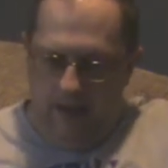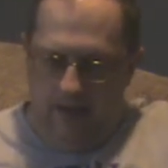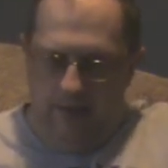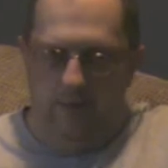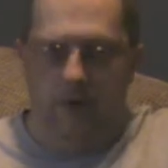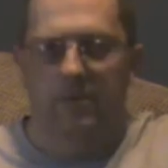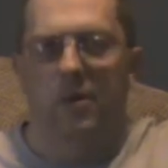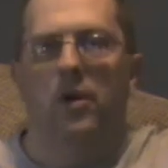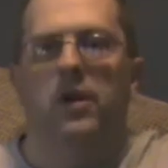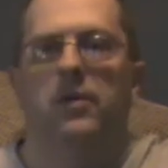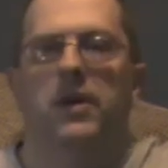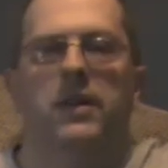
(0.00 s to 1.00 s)
Didn't want to bore
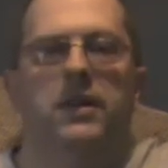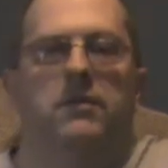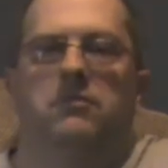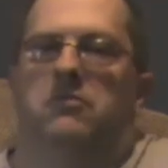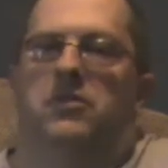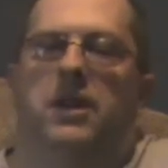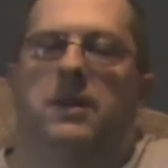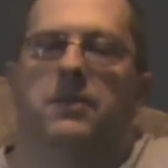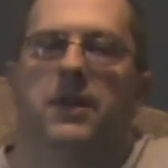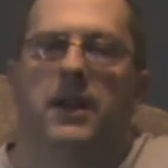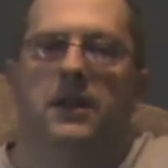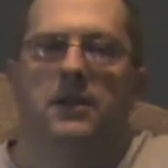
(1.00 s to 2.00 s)
you with it. Same
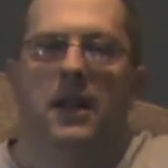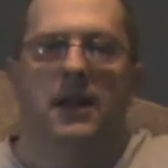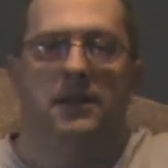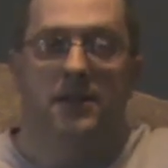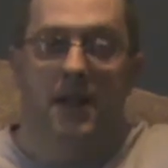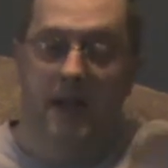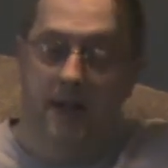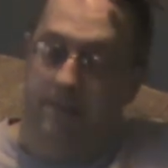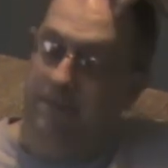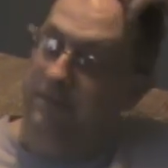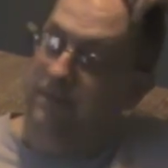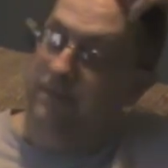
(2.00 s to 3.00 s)
thing as last time.